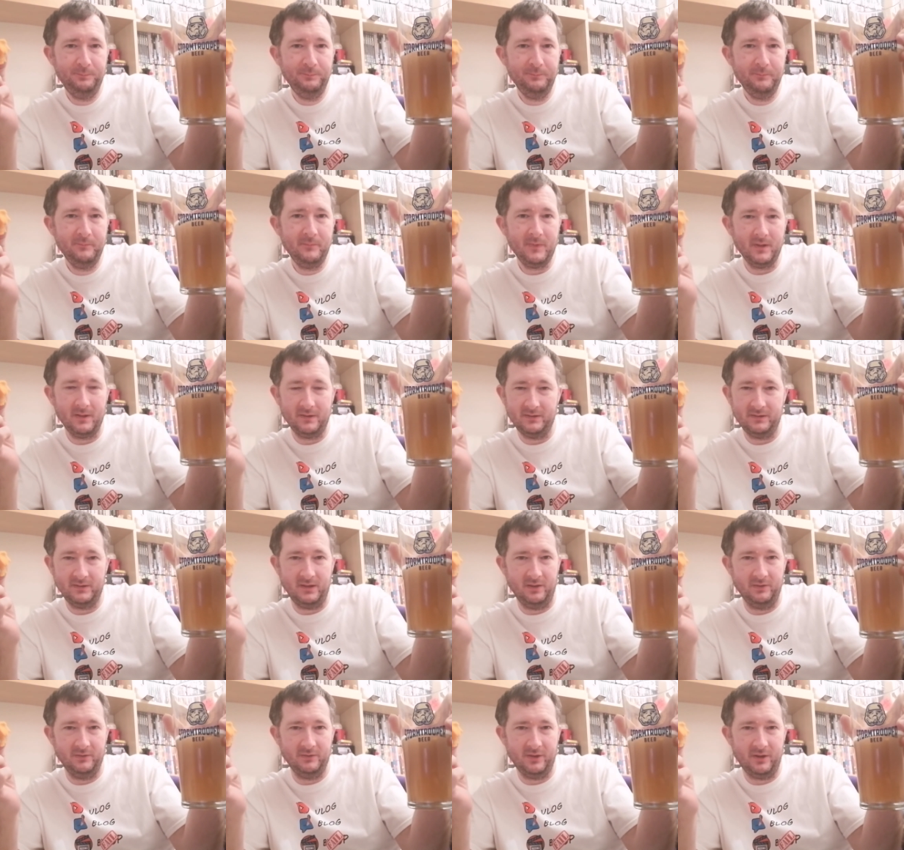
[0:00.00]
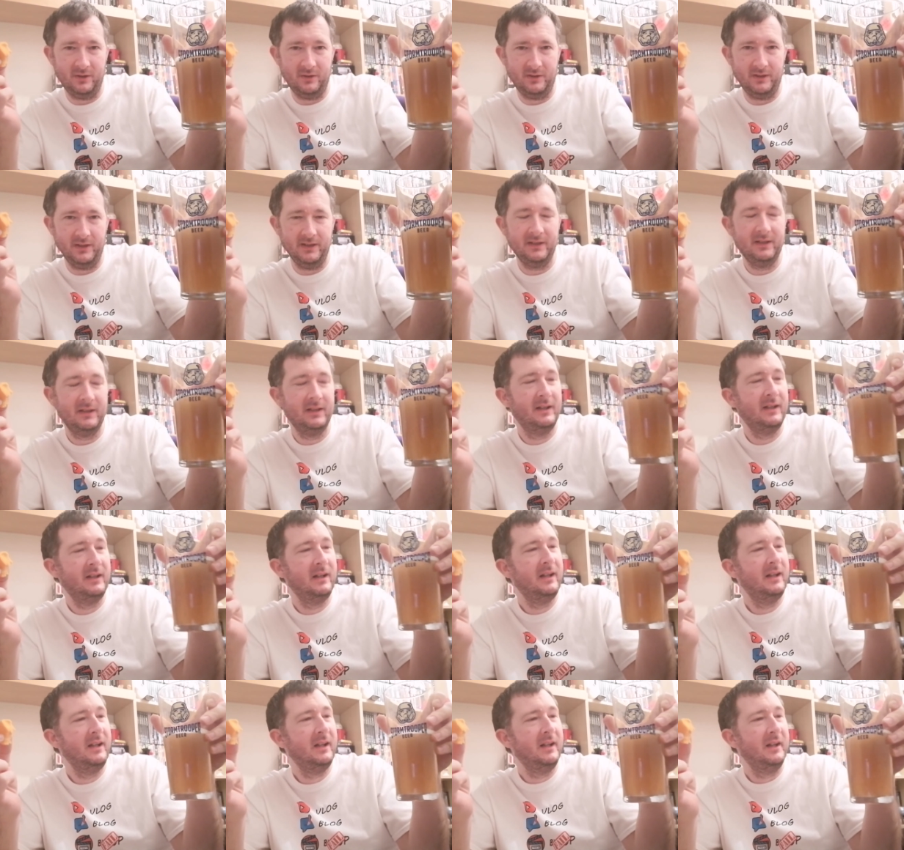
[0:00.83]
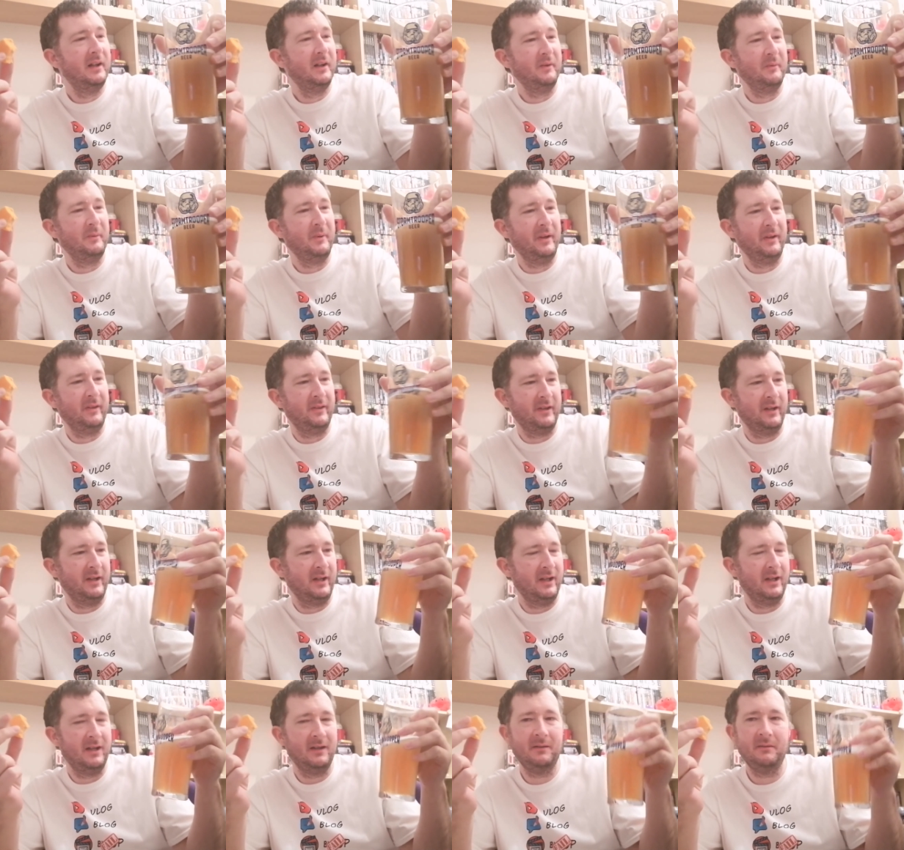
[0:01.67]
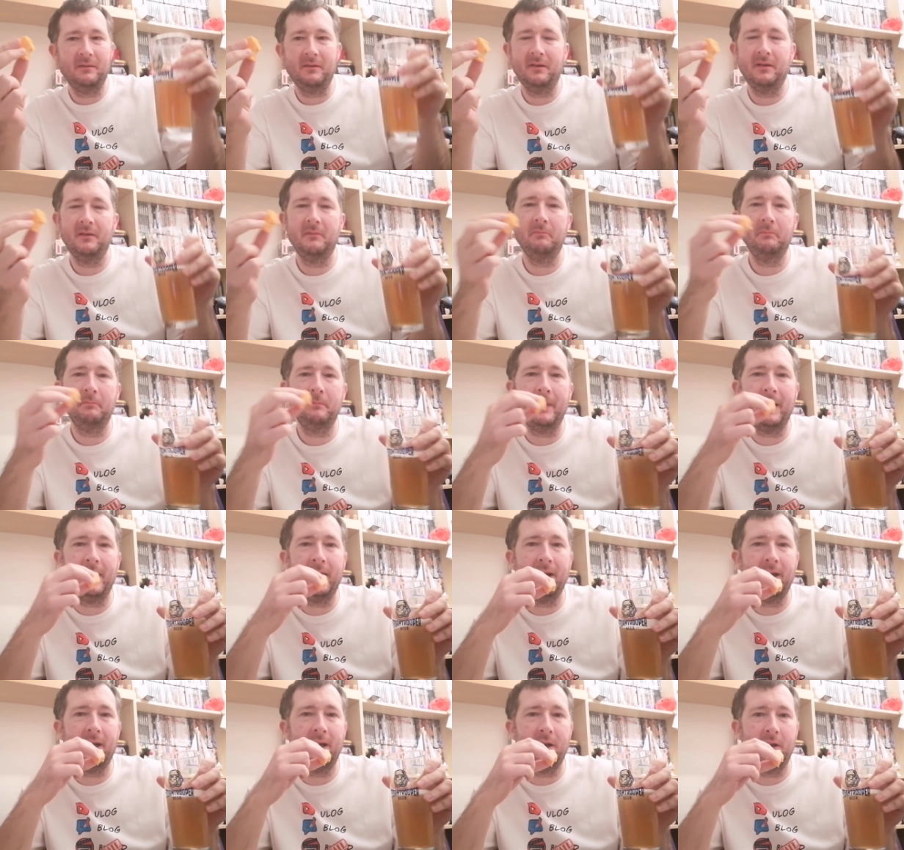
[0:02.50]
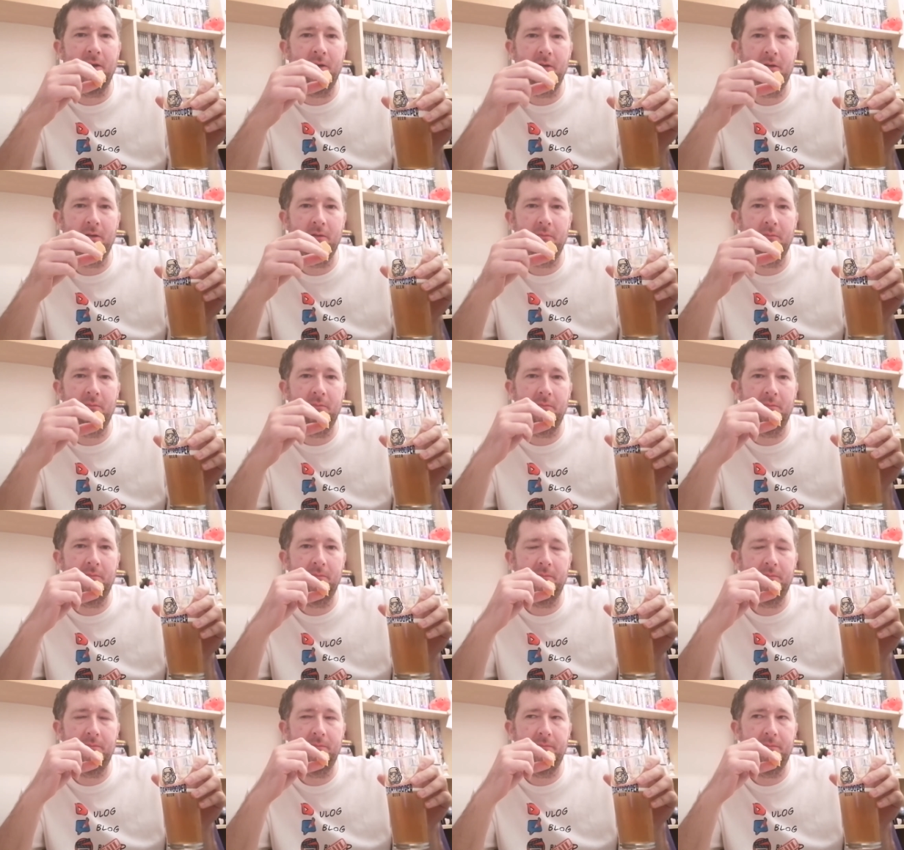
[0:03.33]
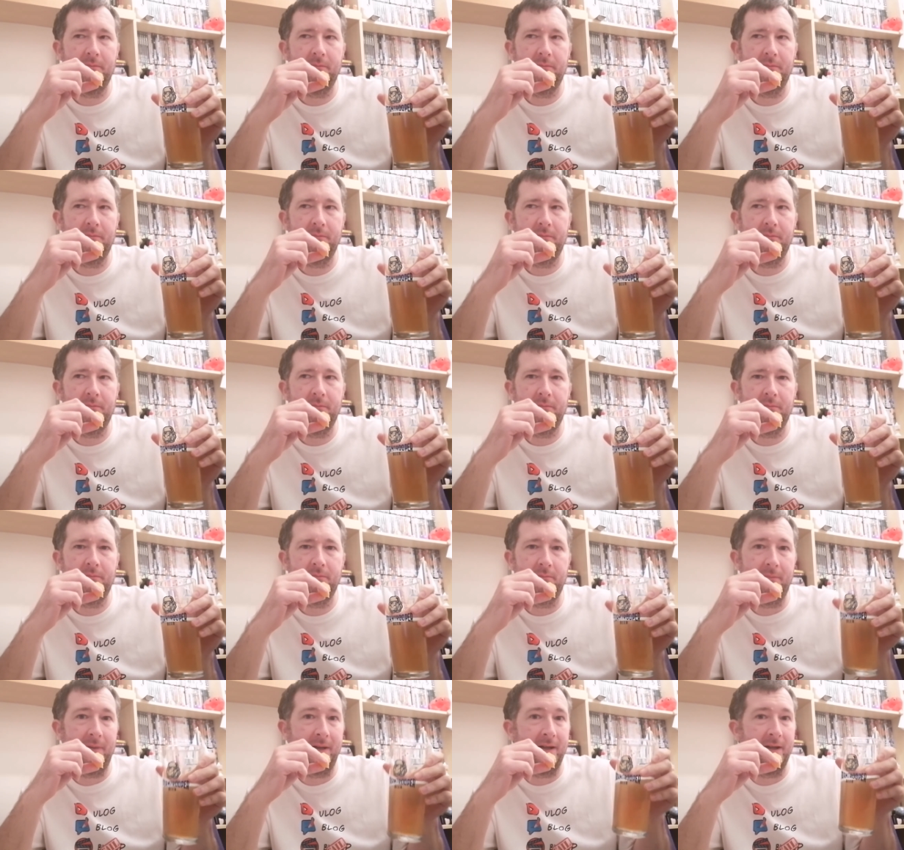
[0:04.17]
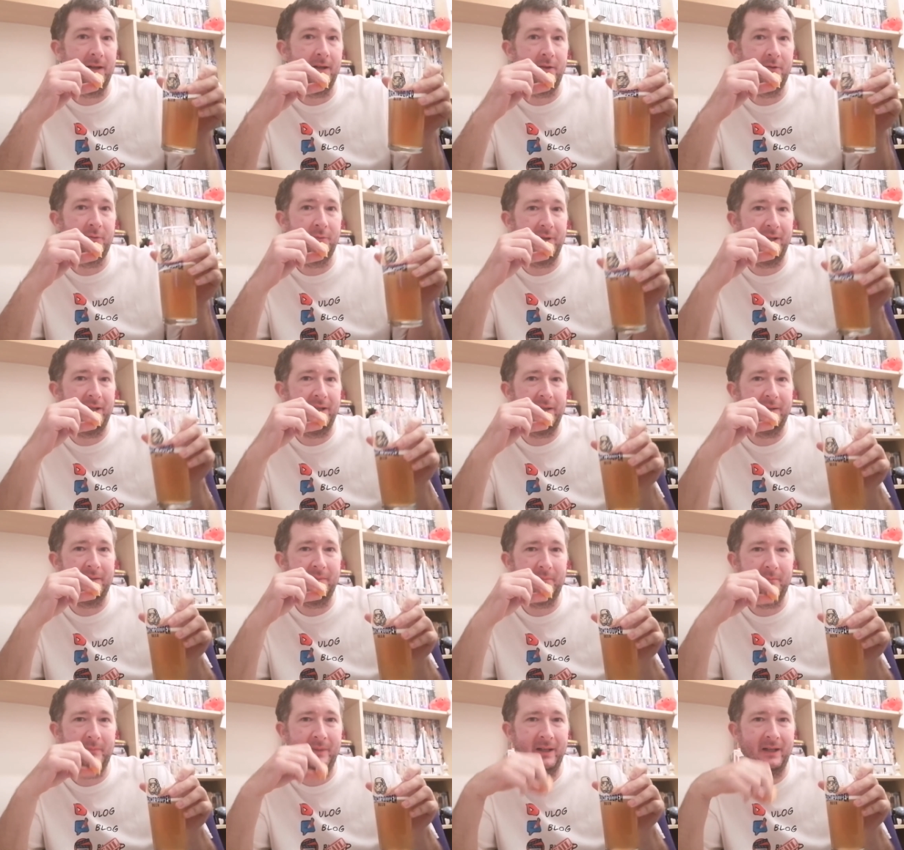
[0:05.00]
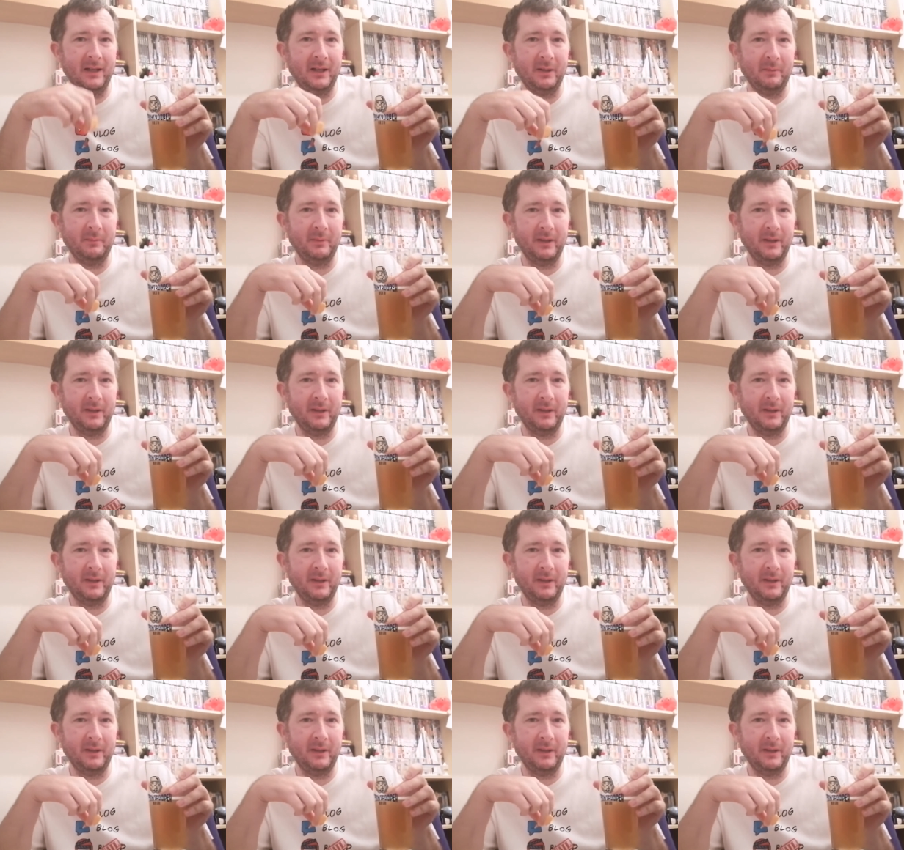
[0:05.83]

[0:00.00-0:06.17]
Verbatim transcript: So sorry. With uh, mango, mango beer, mango